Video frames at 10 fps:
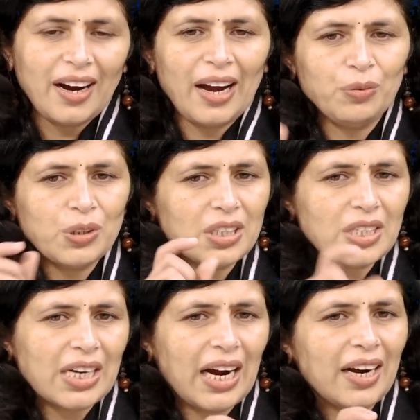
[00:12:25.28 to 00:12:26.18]
I would
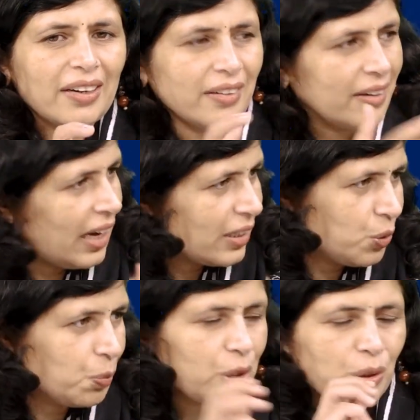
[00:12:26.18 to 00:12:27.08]
just add,
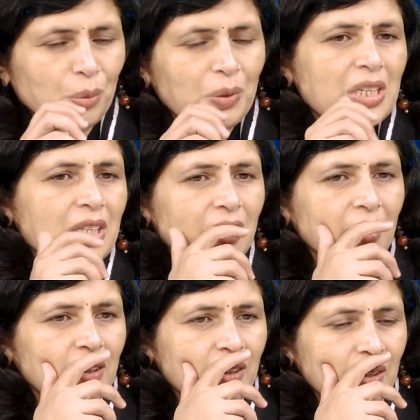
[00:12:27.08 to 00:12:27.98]
because you
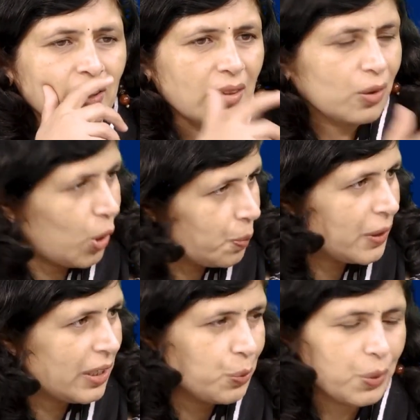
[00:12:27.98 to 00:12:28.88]
mentioned the
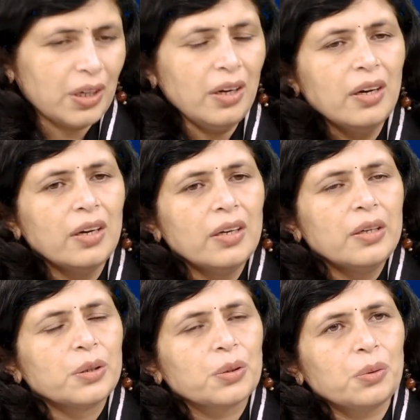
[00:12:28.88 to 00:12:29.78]
corporate world.
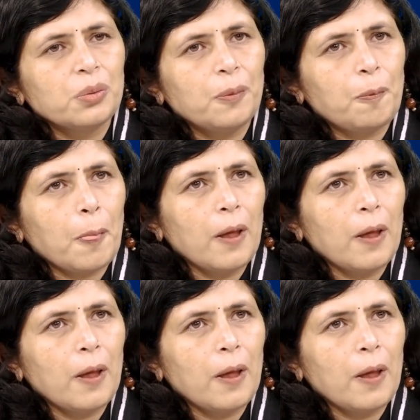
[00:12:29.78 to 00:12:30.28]
So